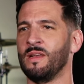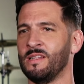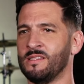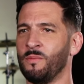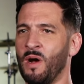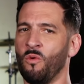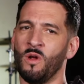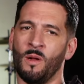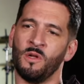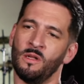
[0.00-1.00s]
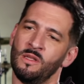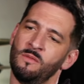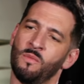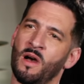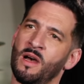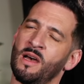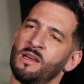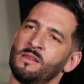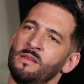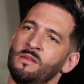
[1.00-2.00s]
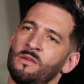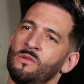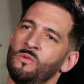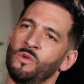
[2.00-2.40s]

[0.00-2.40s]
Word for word: and it's about what I'm gonna leave behind. You know, yeah.